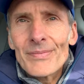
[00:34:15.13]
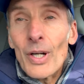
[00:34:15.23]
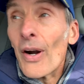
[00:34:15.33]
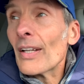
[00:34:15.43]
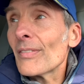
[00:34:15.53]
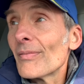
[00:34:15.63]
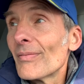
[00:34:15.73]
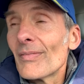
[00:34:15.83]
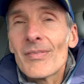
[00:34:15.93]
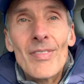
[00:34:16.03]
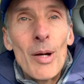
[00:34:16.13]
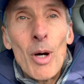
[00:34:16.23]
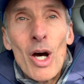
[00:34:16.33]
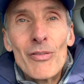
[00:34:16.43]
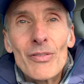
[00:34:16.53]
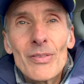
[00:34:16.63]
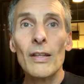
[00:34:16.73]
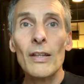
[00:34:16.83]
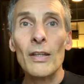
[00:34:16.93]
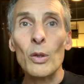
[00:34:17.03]
All right, I'm off.
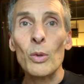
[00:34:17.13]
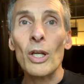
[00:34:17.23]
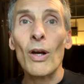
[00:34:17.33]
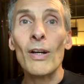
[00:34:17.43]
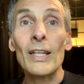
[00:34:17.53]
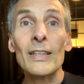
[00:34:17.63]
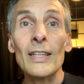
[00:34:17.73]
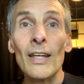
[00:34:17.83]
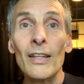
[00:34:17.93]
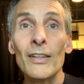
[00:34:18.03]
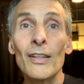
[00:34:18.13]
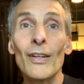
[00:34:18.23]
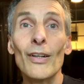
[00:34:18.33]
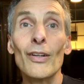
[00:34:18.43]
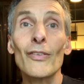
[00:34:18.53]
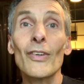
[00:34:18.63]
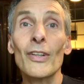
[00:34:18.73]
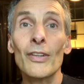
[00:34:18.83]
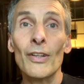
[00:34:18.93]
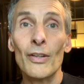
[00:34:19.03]
Here we are at the end of
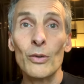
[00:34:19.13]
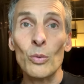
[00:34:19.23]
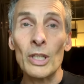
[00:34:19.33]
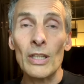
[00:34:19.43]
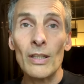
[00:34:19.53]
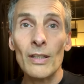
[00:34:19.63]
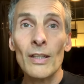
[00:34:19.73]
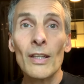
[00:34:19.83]
another week.